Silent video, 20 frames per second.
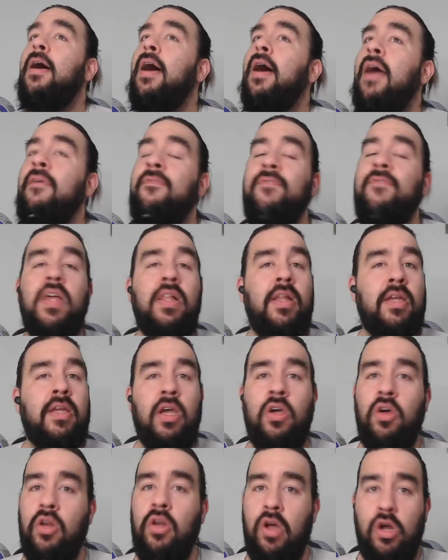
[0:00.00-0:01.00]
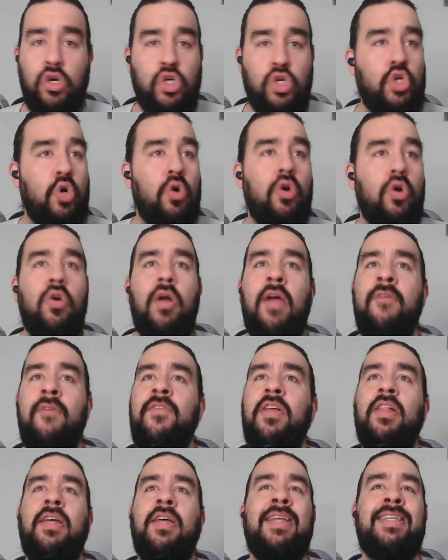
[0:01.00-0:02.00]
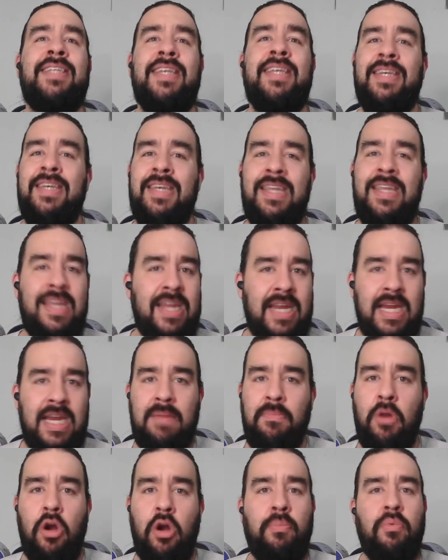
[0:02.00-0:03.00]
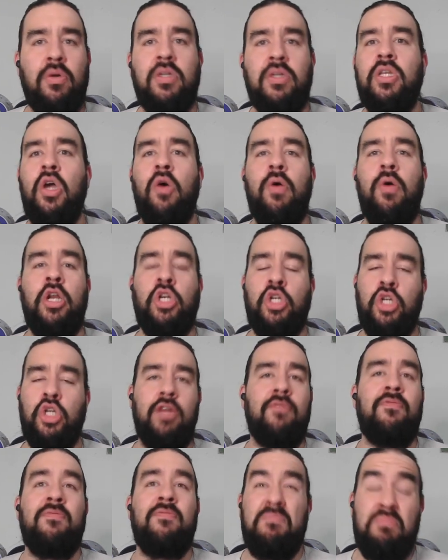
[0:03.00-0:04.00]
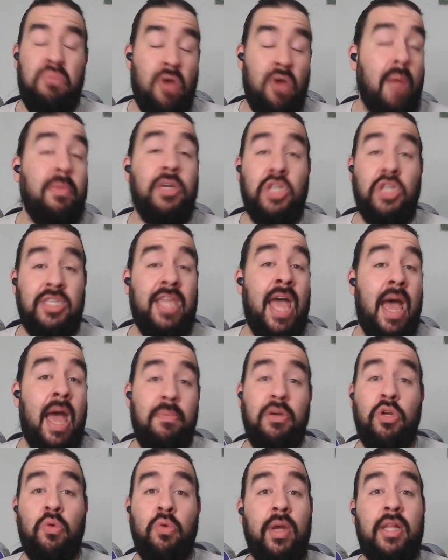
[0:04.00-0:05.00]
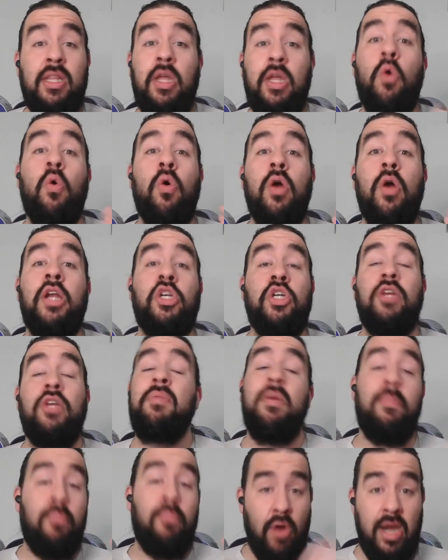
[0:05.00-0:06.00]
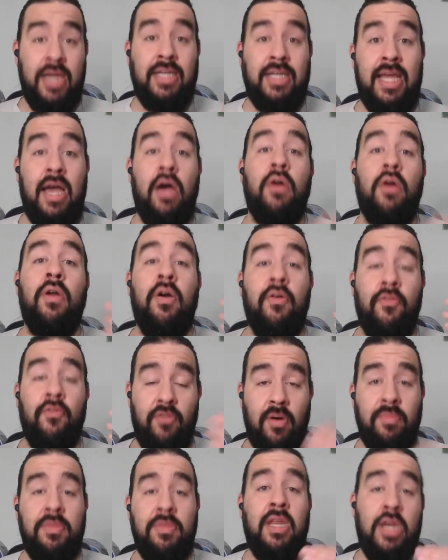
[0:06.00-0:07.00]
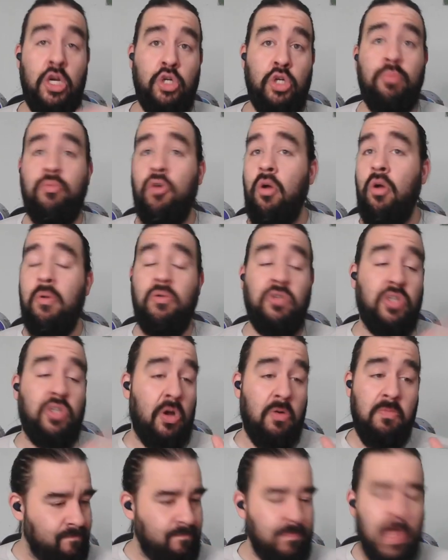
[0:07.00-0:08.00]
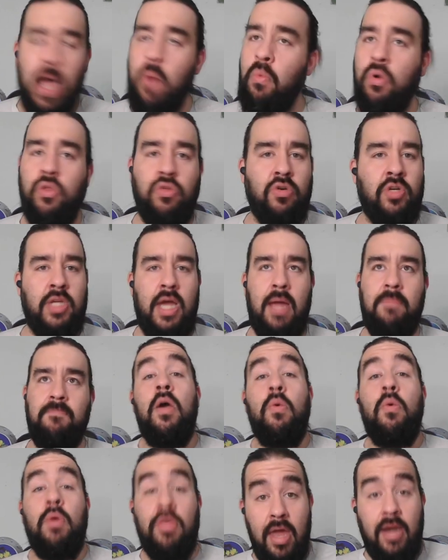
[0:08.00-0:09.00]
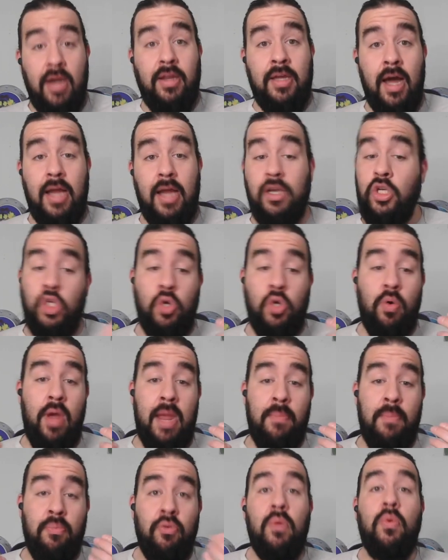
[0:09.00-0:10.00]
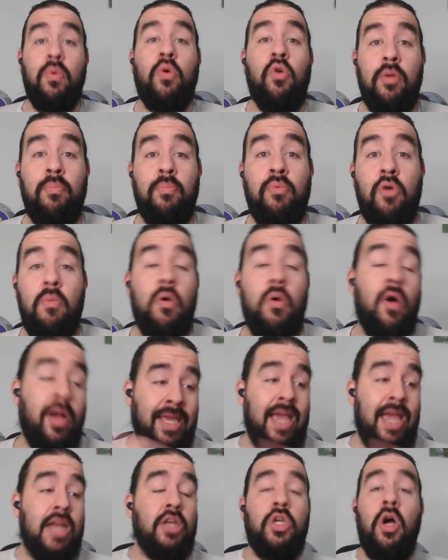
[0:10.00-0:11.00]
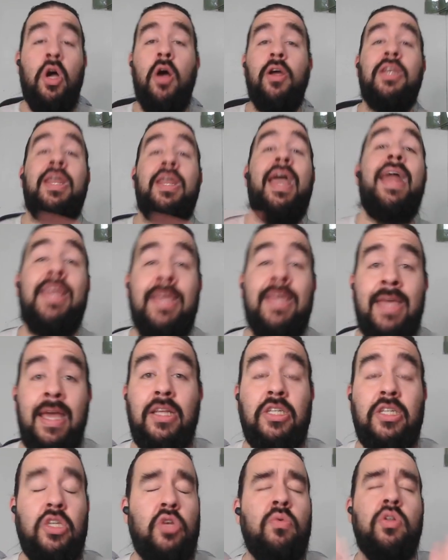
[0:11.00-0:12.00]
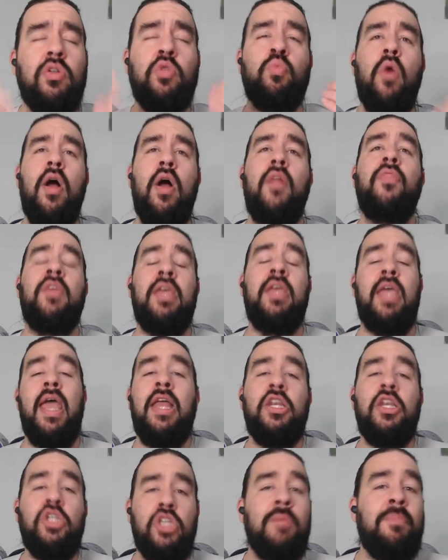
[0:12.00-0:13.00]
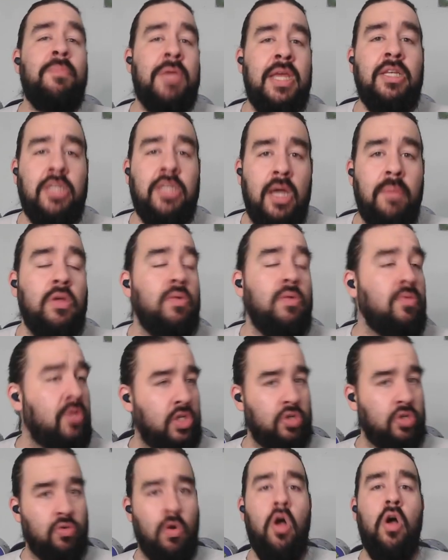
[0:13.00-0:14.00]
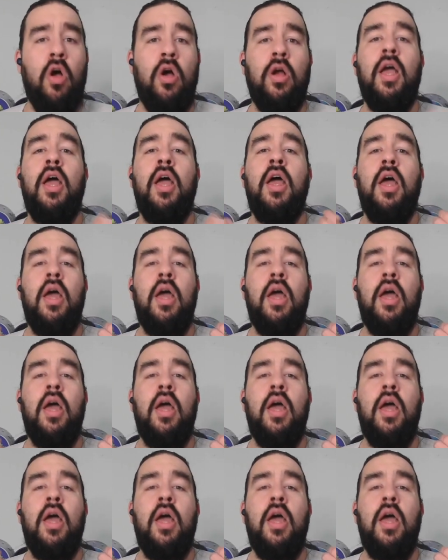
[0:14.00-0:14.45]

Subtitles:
I feel like it could have gone shorter. I feel like it didn't need Mark Briscoe. It should have probably just happened quickly, or it should have been a breakdown from the initial promo. So not worth your time. We then cut to a pre-recorded promo, again, talking to Eddie Kingston, who has won the NJPW Strong.